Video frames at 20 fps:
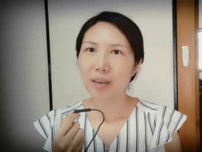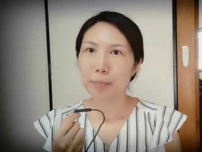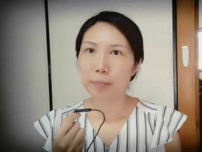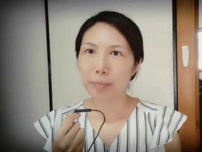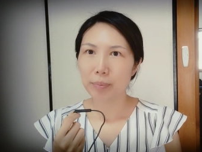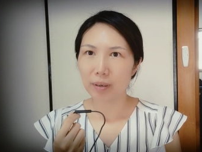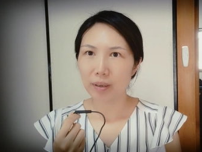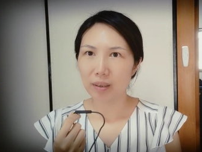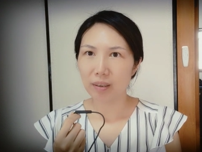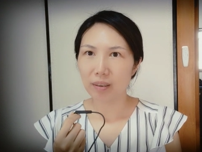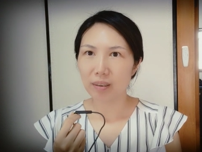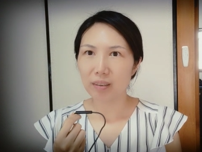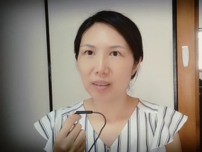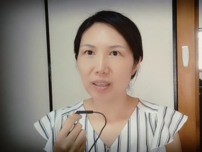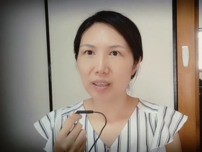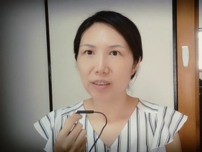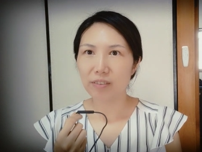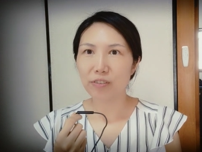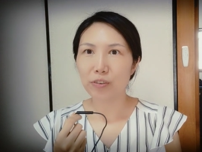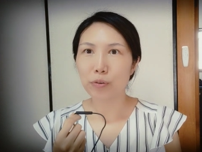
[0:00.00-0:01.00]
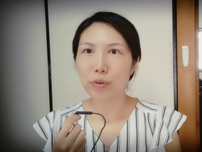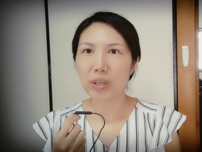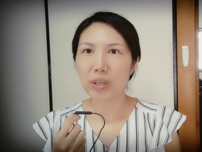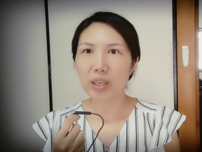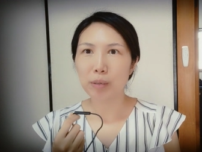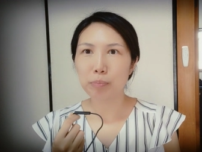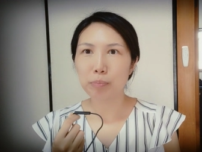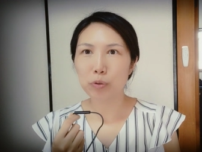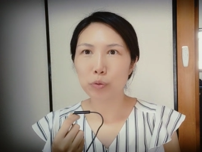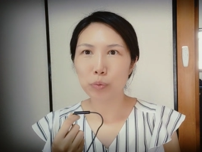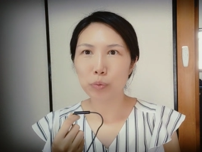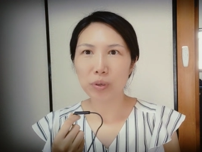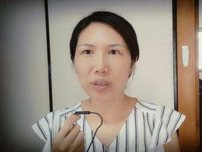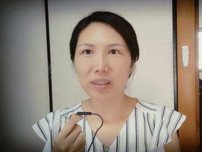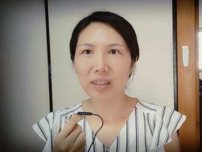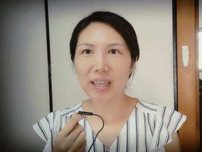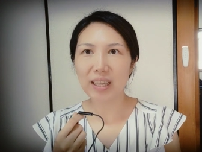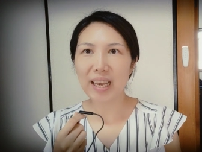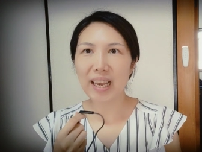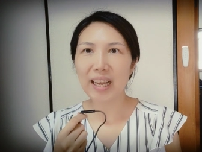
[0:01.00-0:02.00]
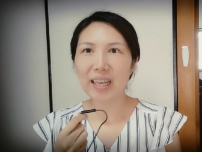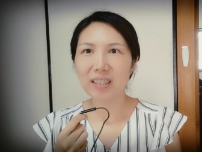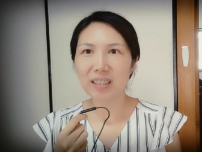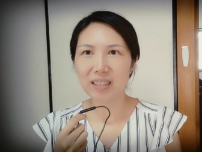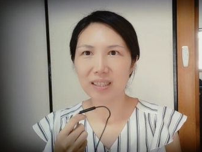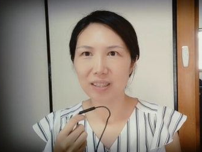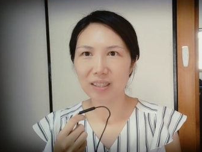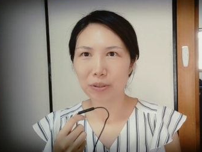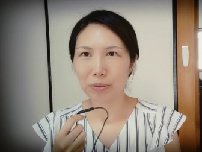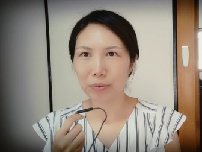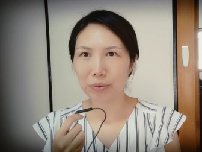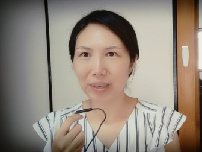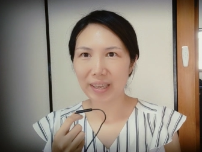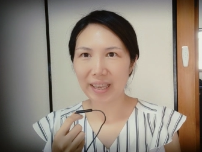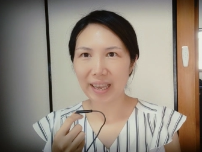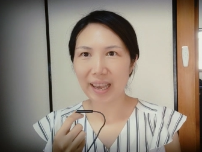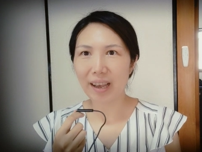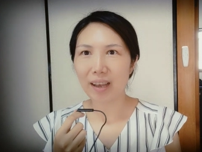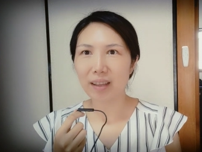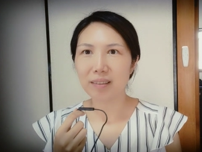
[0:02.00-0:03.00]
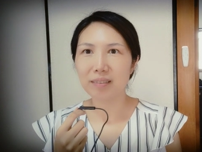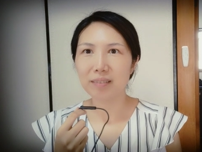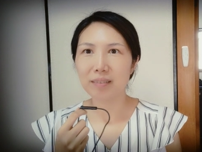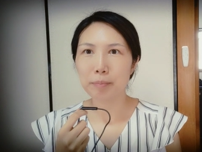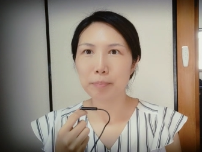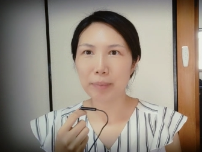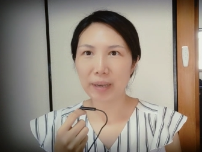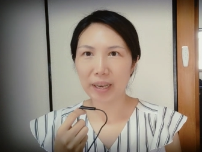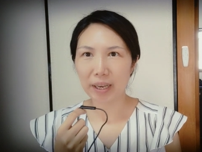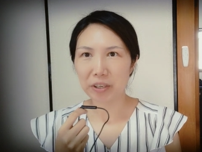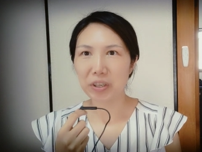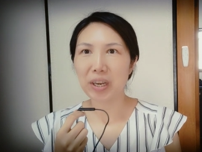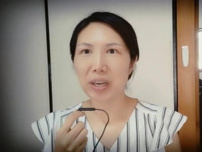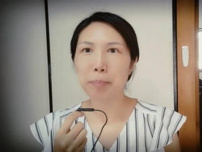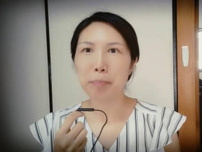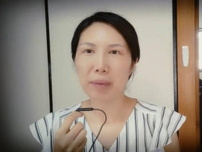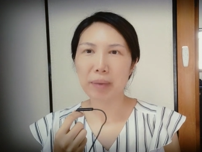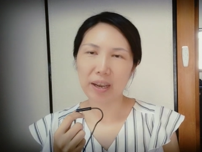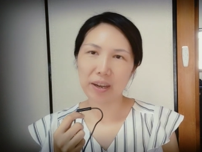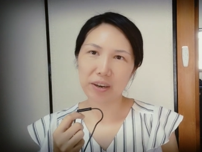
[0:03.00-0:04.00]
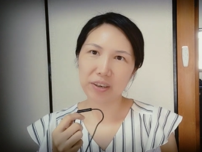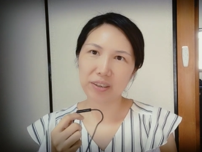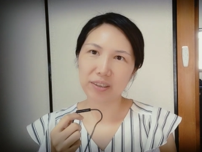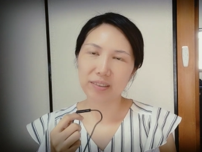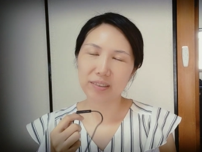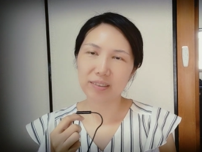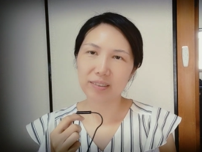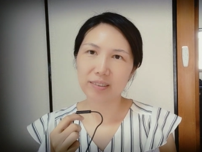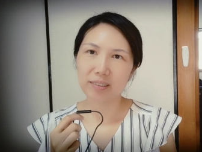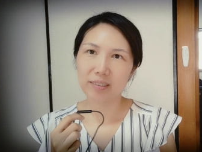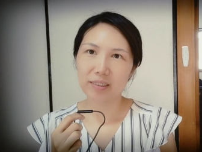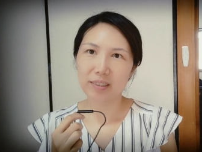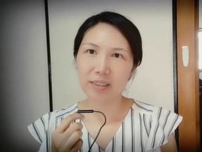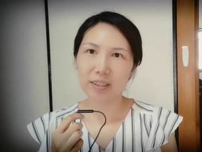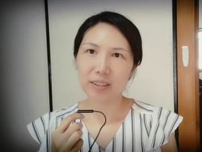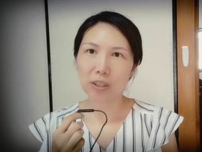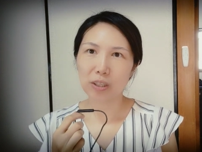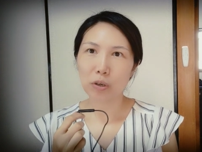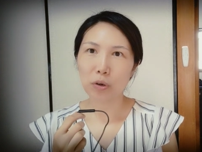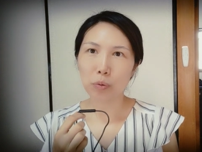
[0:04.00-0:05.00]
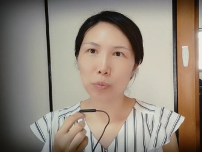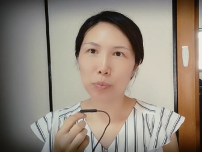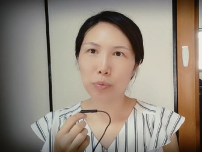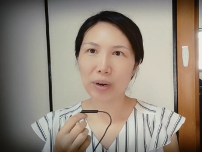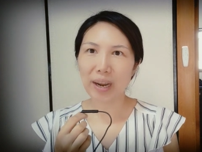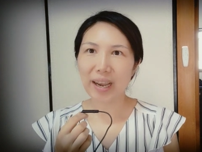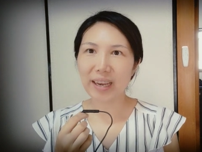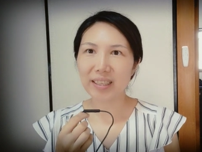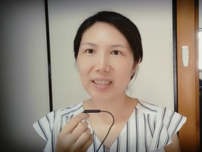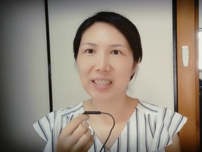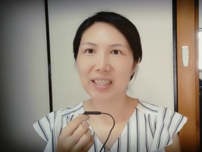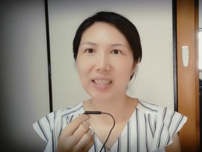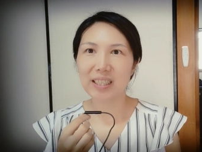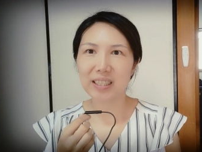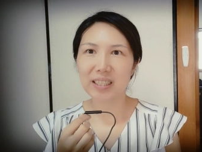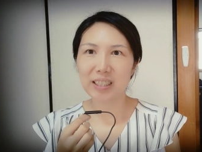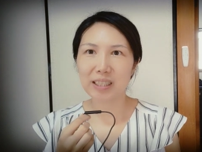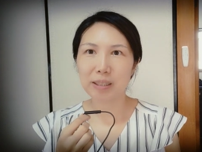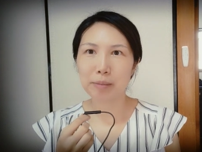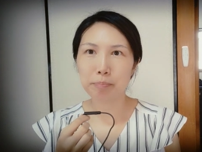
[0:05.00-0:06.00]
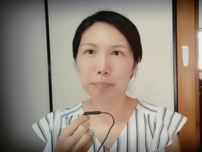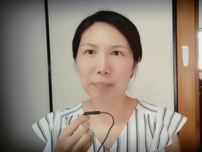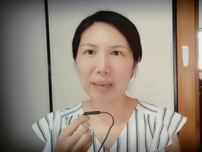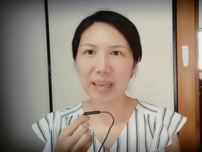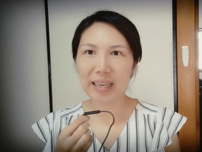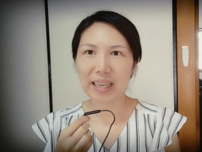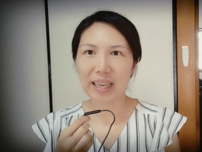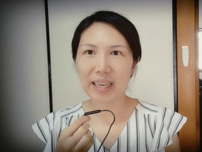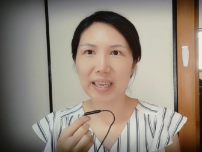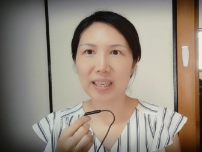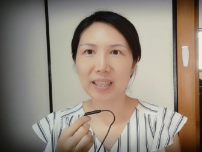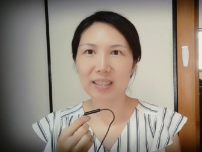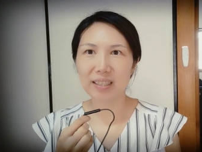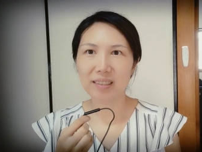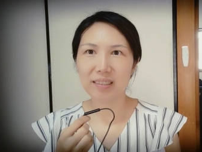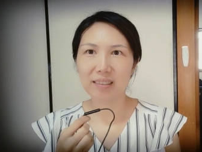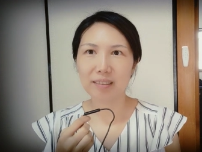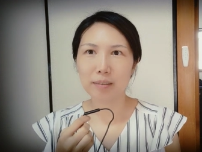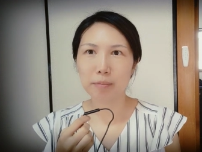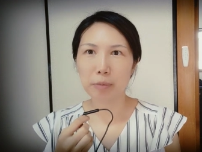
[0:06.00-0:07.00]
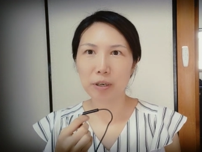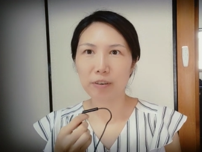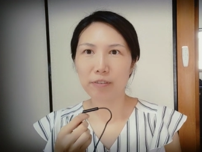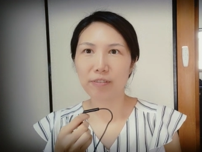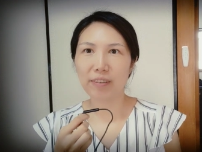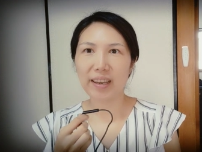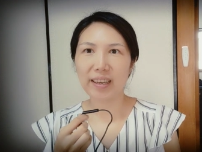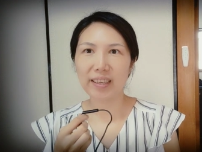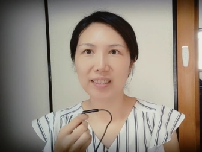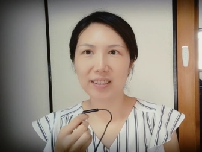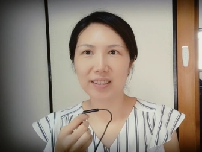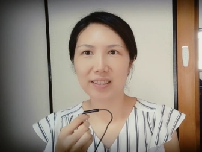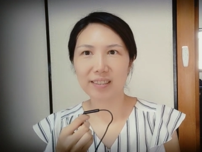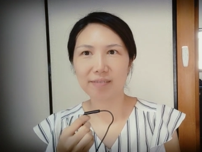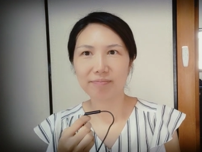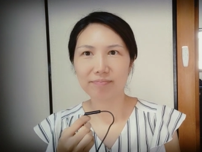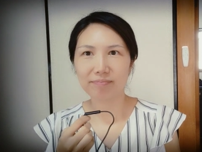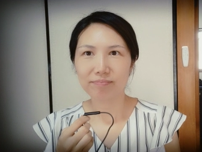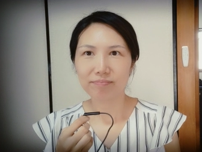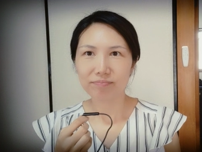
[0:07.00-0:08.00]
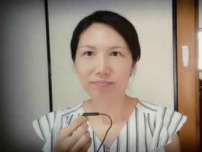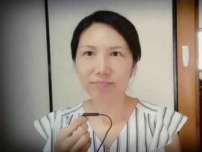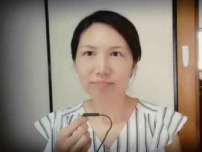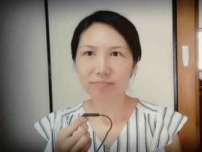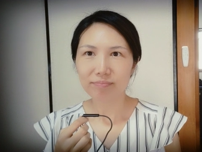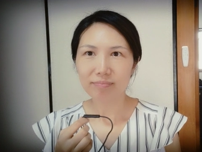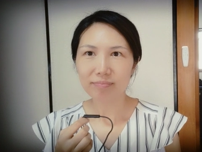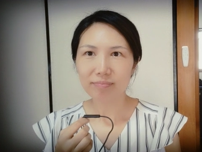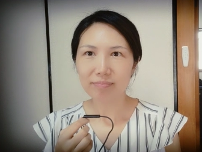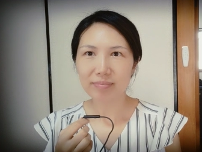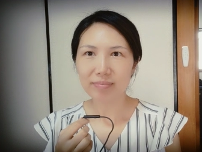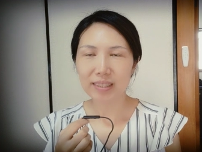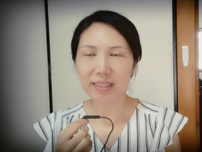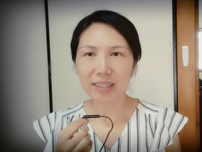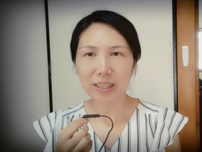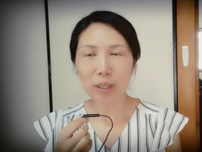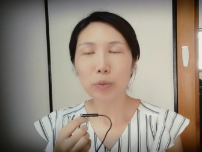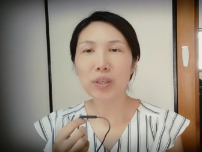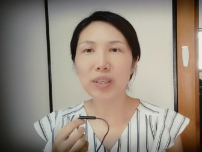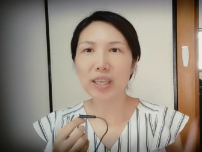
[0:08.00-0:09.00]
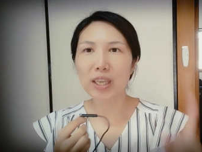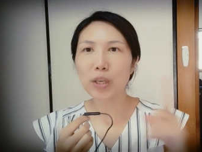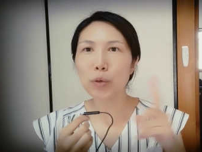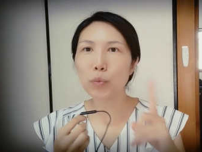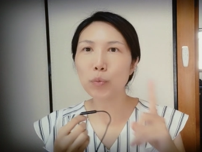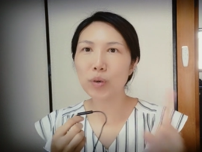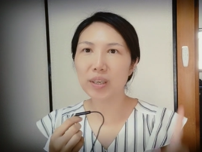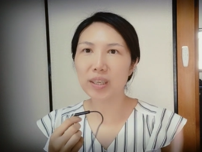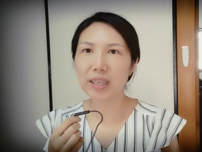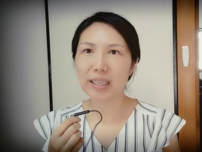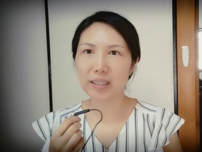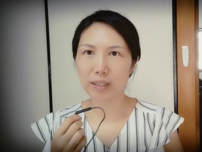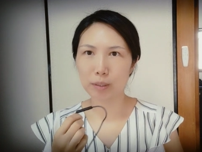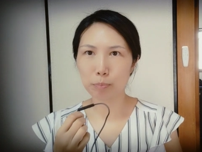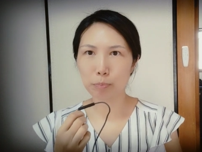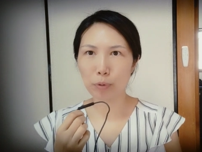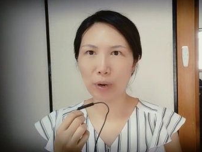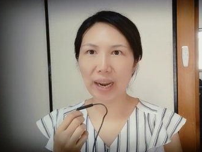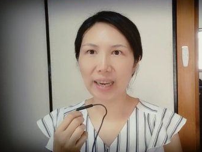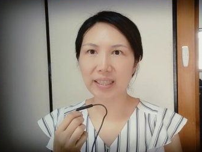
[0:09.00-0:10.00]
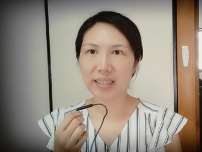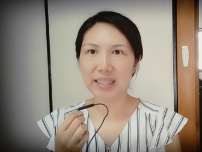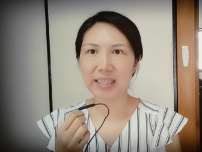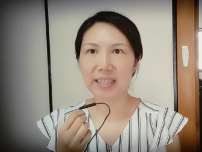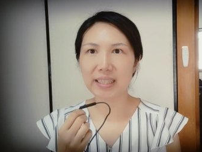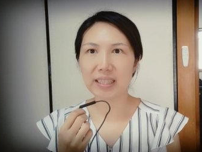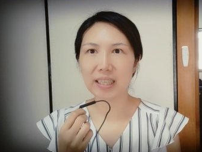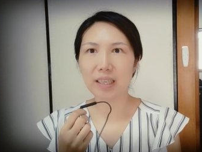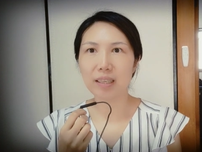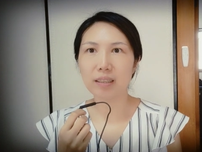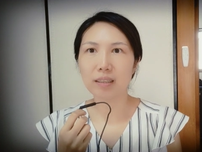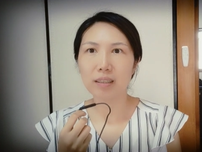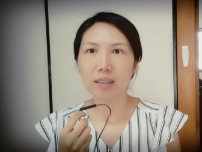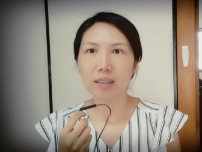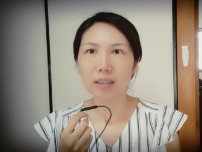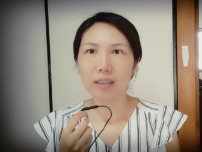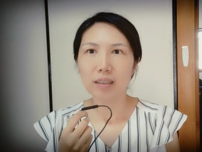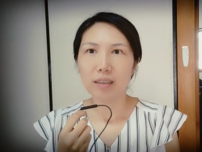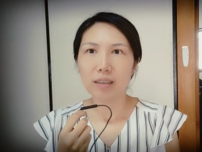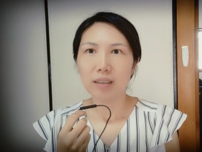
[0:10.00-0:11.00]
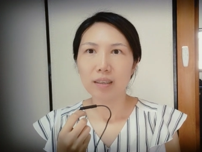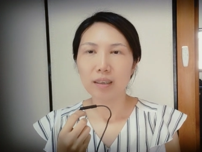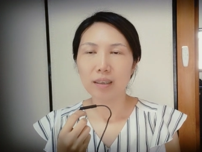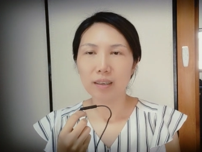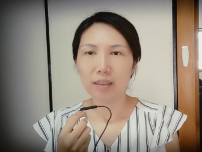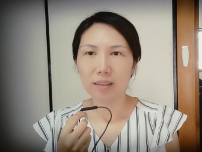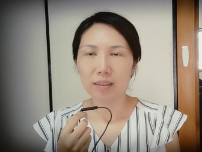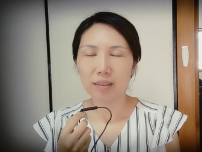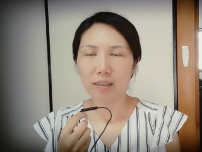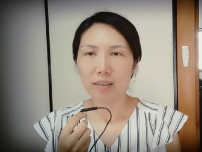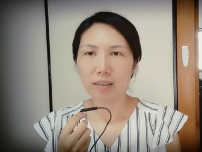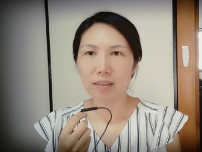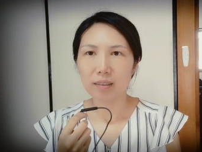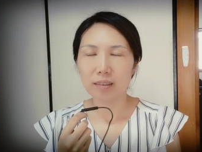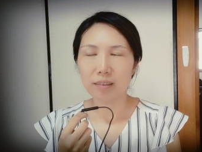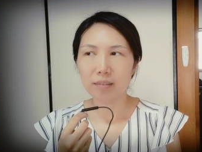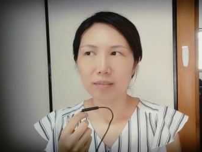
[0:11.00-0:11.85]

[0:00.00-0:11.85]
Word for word: but if you keep doing that you get better and better so practice make it perfect so the keyword is practicing. Uh,